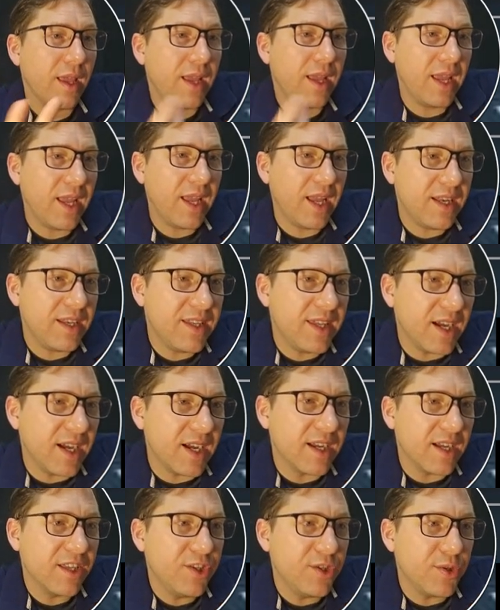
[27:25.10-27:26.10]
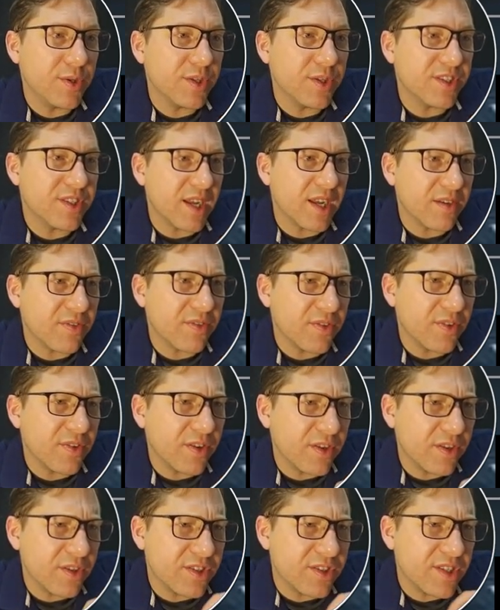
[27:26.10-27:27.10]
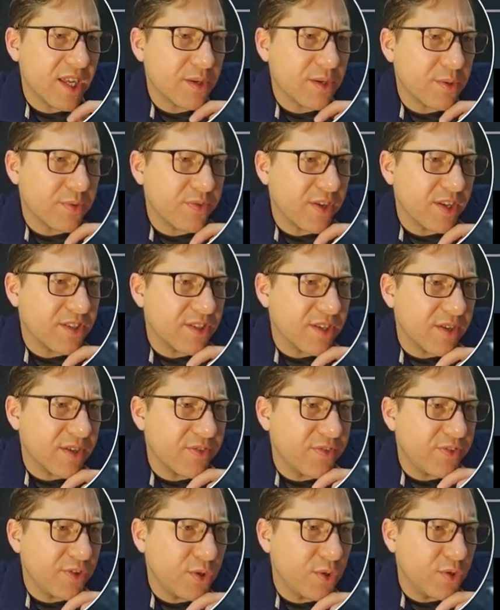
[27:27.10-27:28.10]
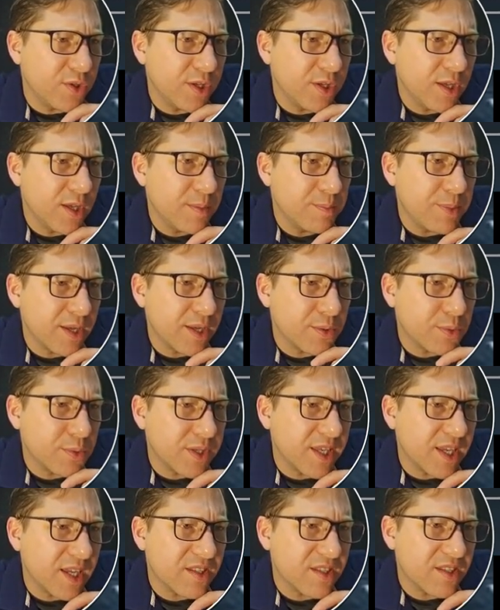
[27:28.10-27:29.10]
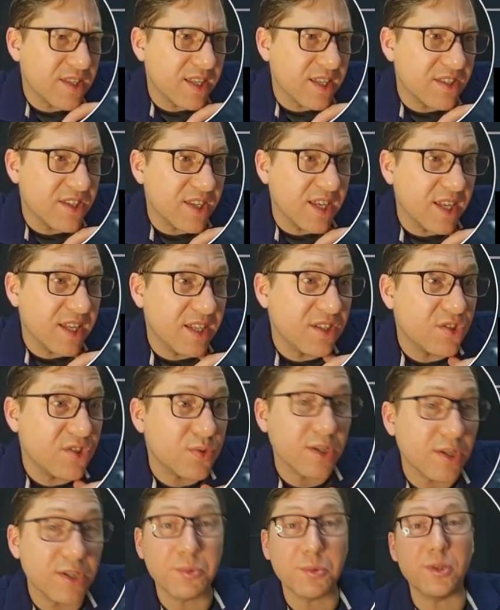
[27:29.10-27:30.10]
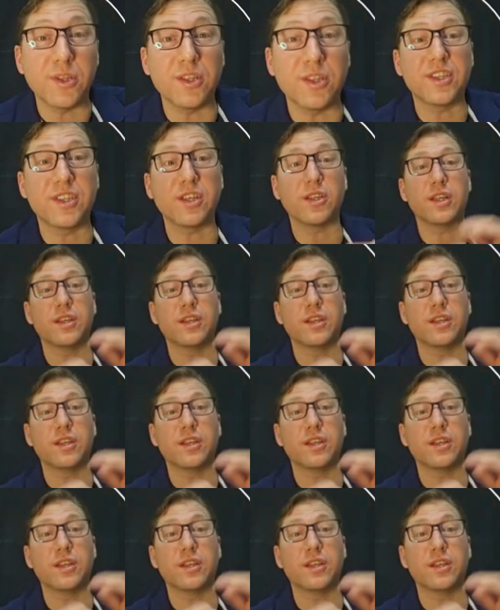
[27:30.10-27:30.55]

And yeah, you can sacrifice a food. Banquet Guest gets indestructible until